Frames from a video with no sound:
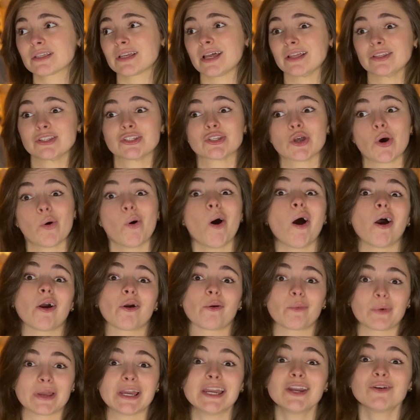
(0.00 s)
and so are
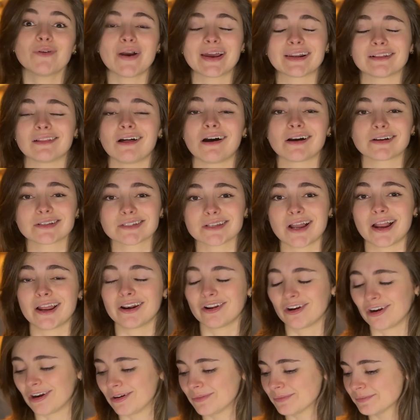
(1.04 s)
we right alongside
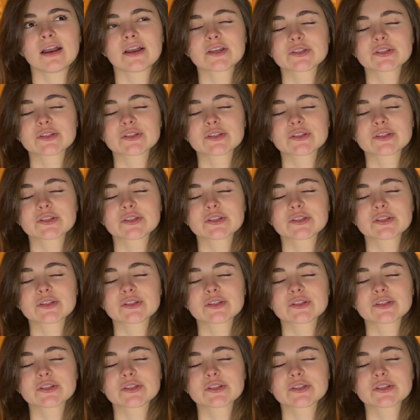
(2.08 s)
her.